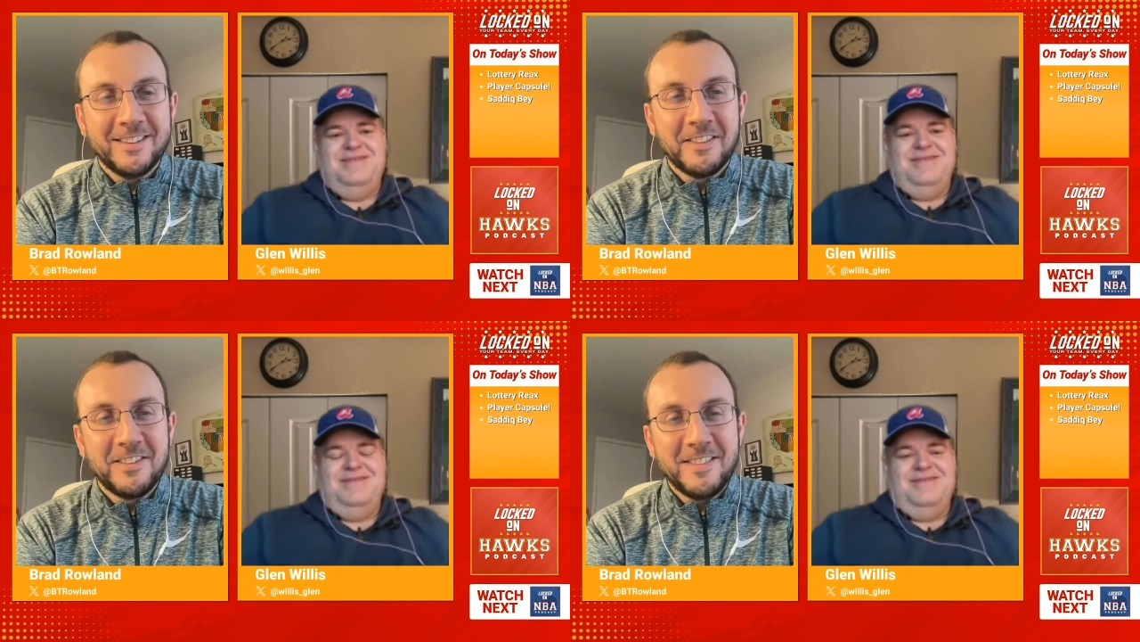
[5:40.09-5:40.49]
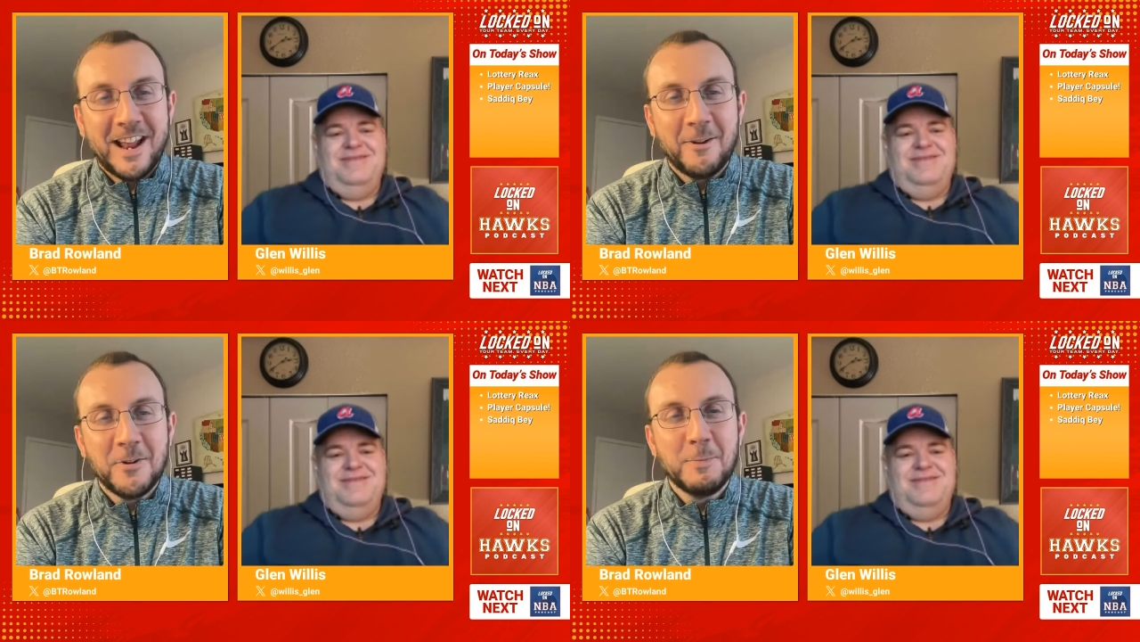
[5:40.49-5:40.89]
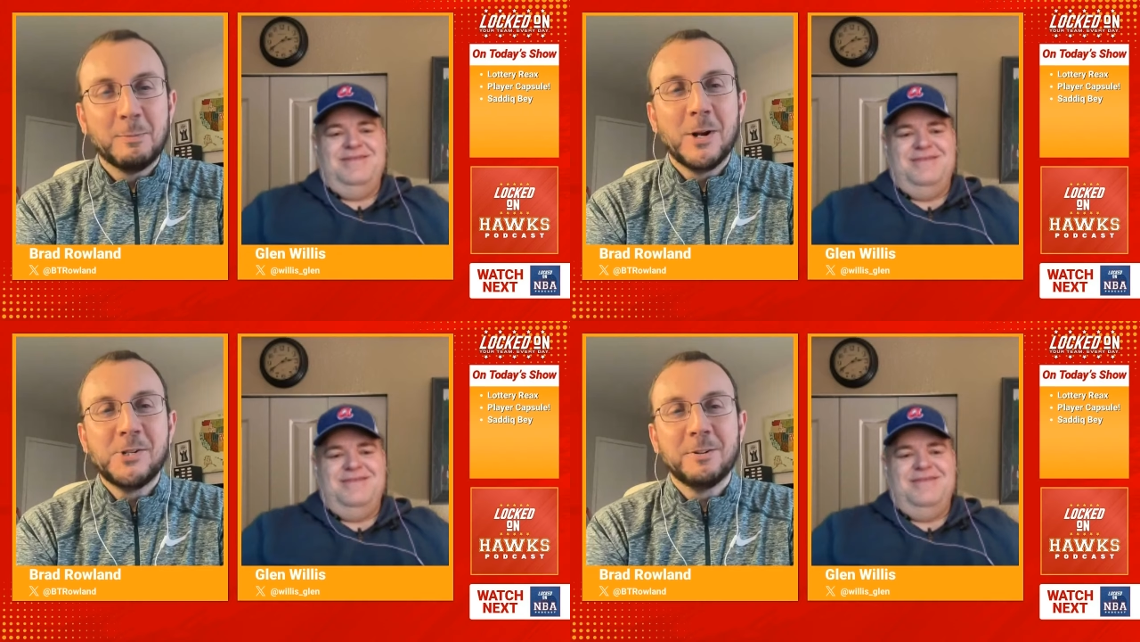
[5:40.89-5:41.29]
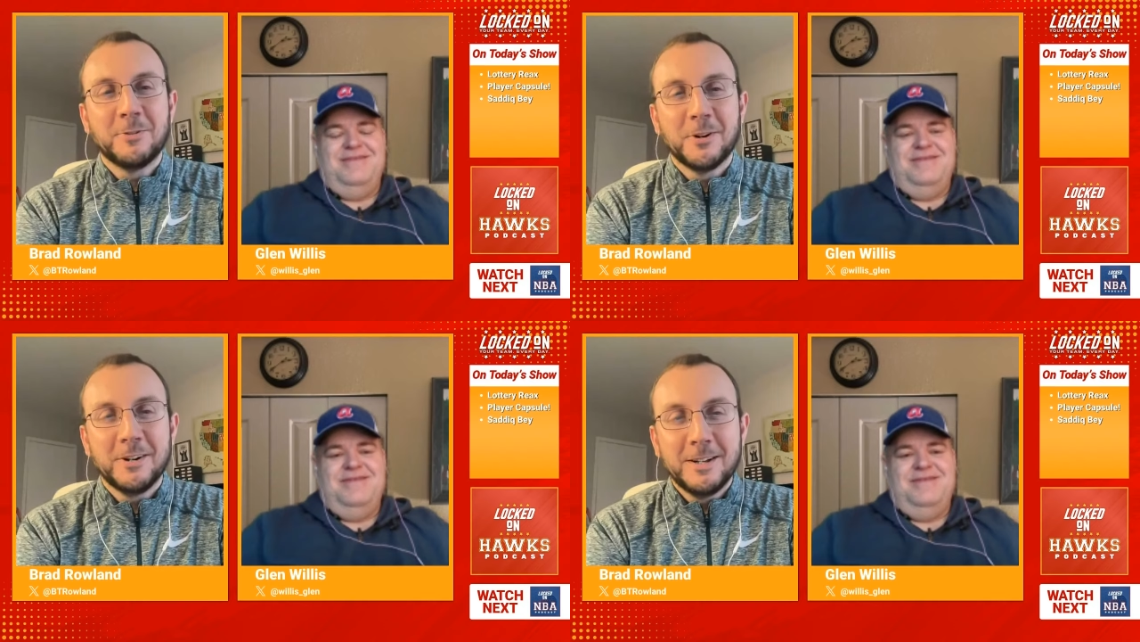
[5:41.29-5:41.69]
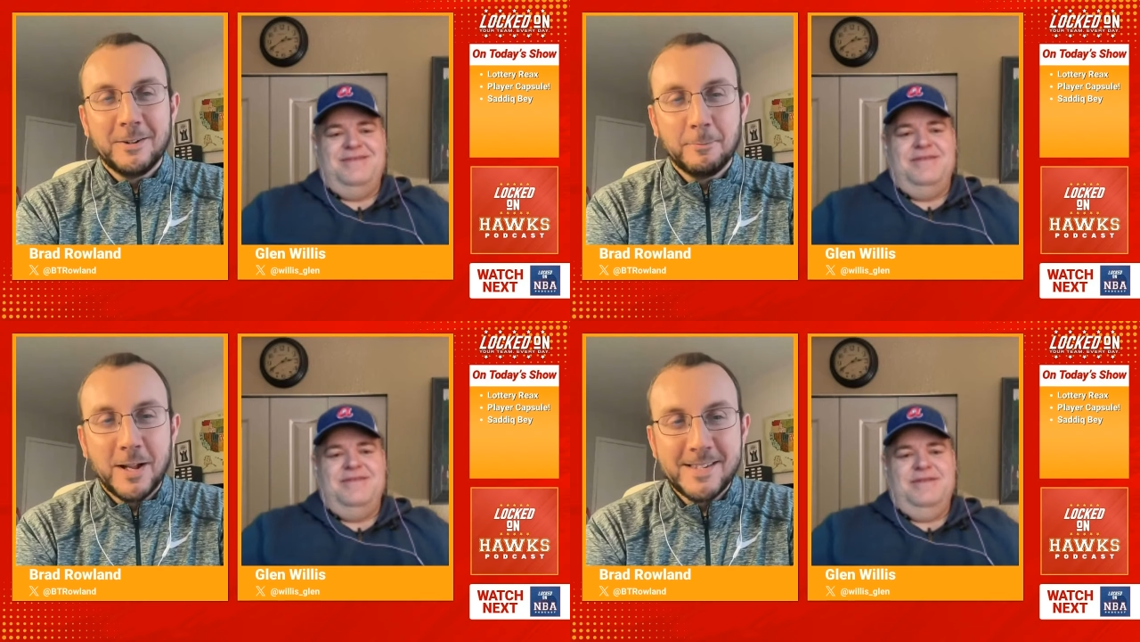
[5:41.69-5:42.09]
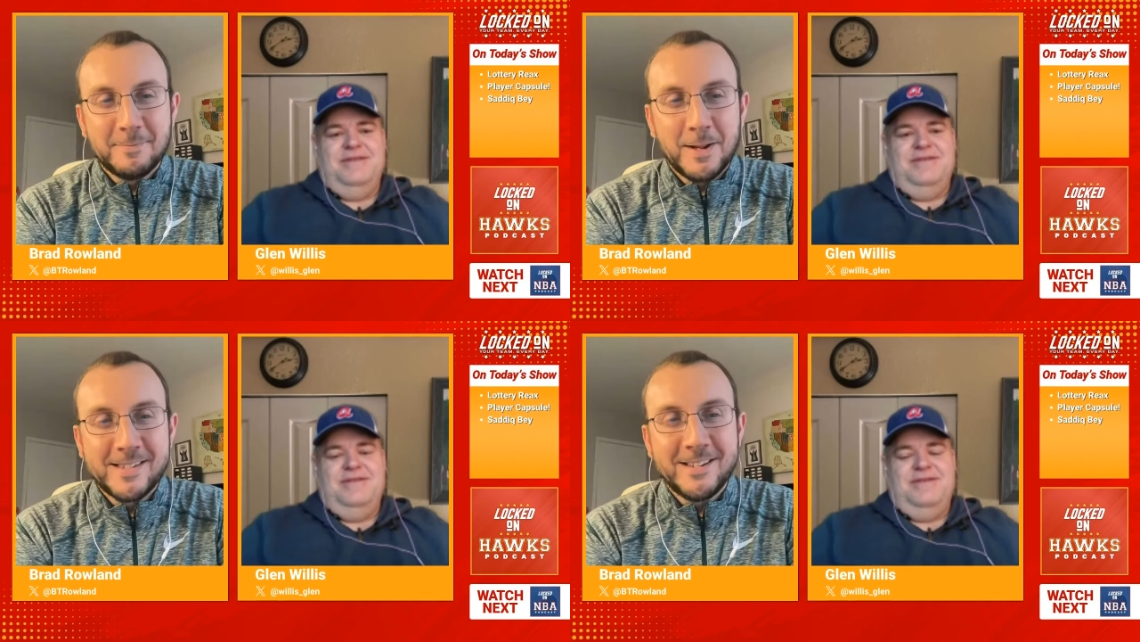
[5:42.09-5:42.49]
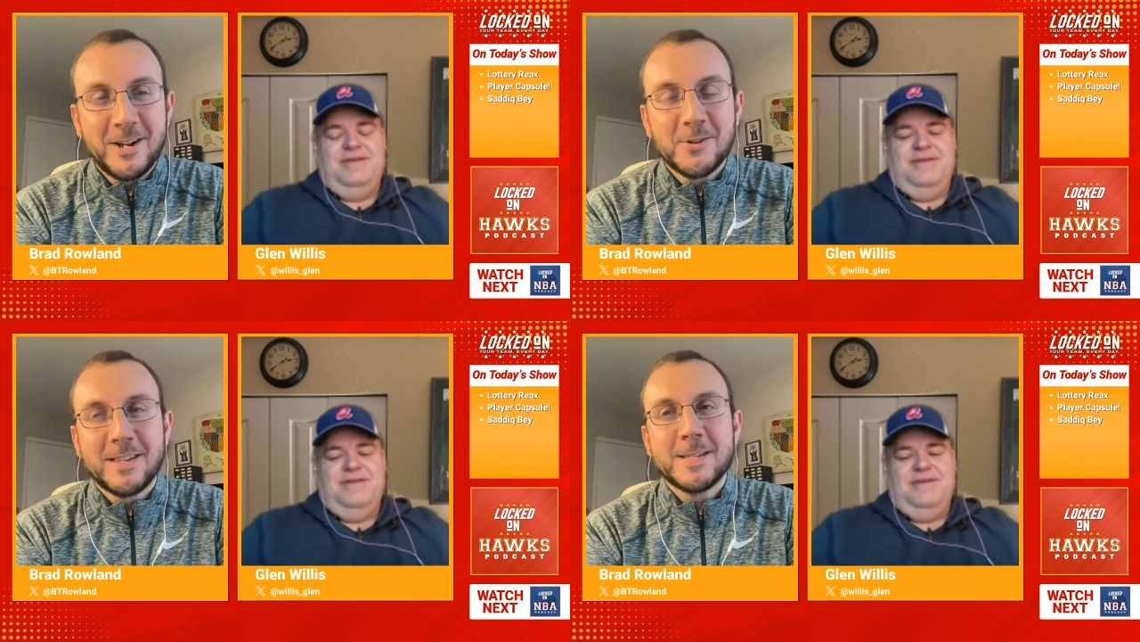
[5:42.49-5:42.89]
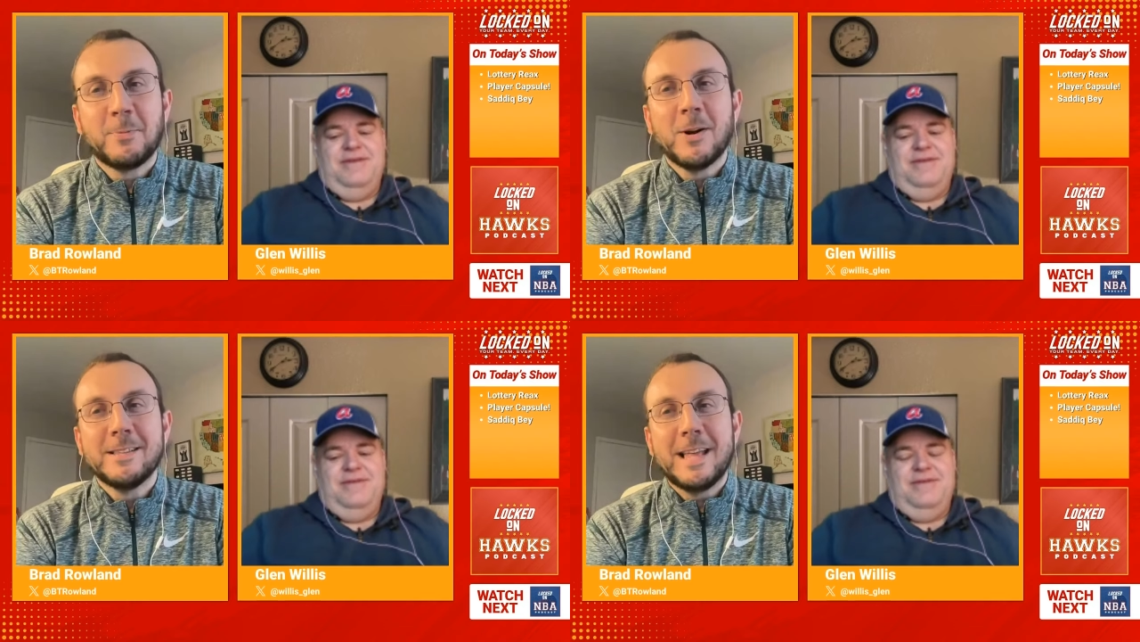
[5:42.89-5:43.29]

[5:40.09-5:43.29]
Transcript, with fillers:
Speaker 1: the thing that I know you've been preaching for months and months and years at this point,